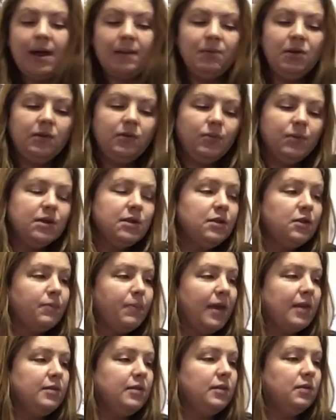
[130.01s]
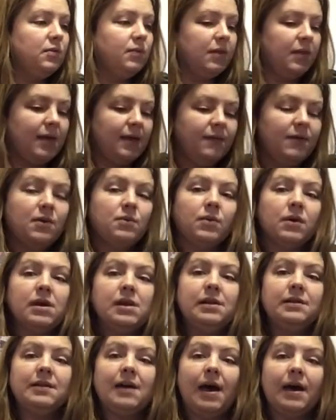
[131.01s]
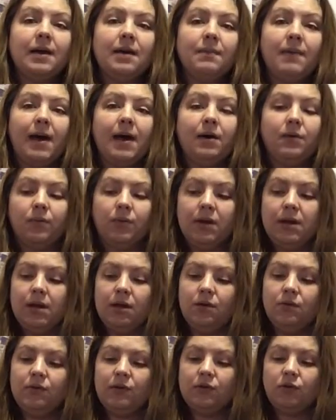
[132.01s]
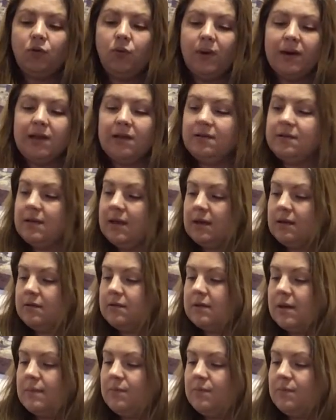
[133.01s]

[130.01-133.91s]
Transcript: I'm gonna switch spaces with Evie. We're gonna talk about. We're gonna use a 26.